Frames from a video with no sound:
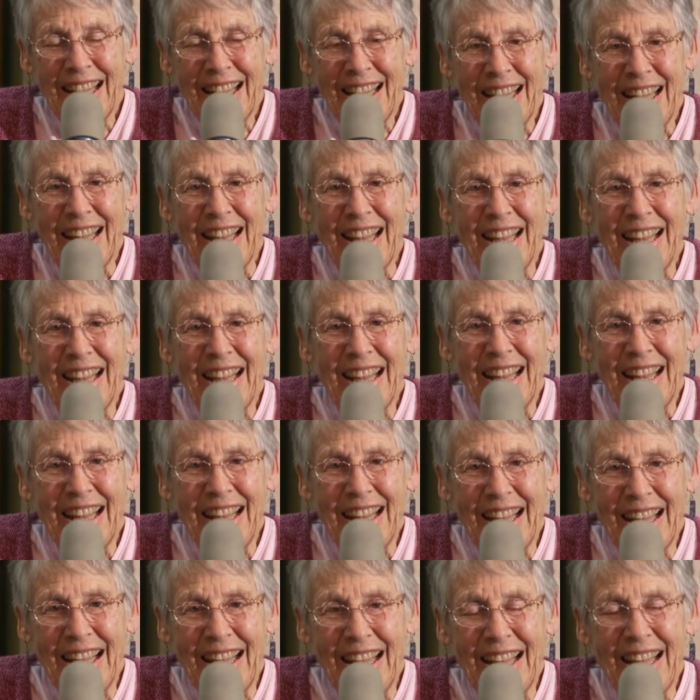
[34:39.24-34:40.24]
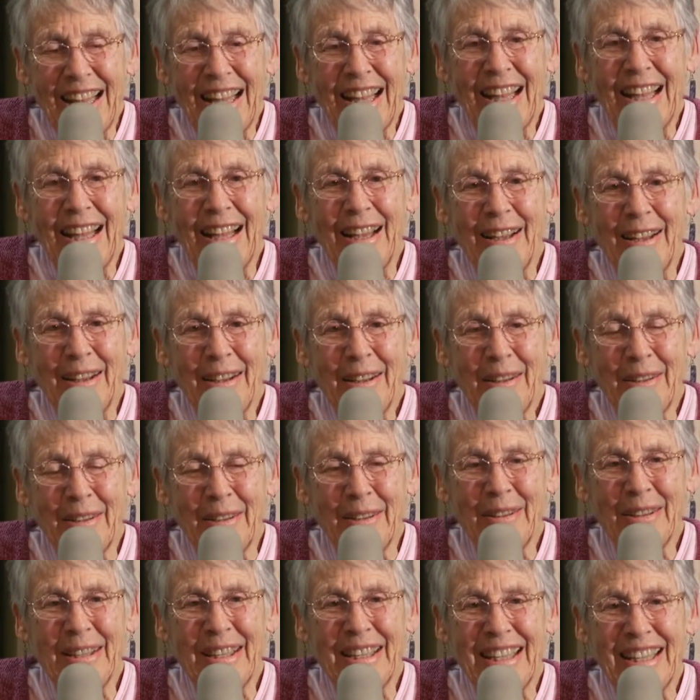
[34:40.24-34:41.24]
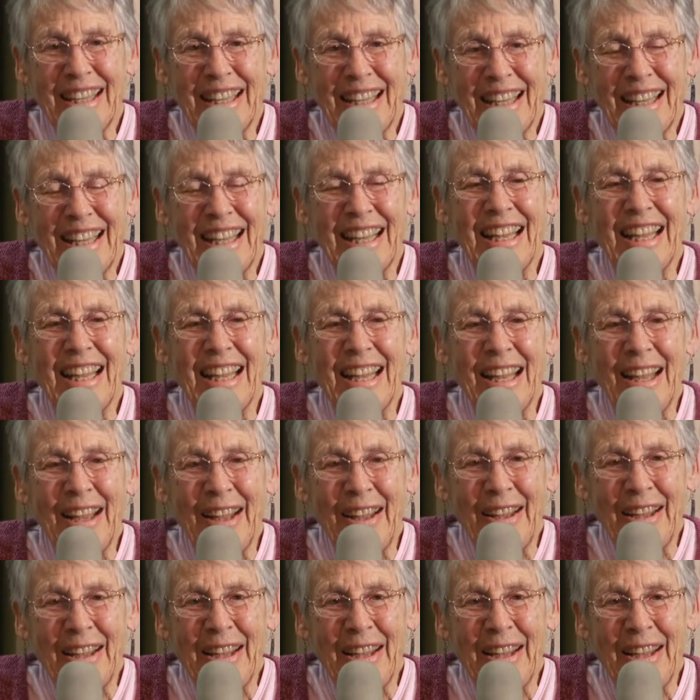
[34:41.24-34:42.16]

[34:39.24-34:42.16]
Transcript: A long time. Oh.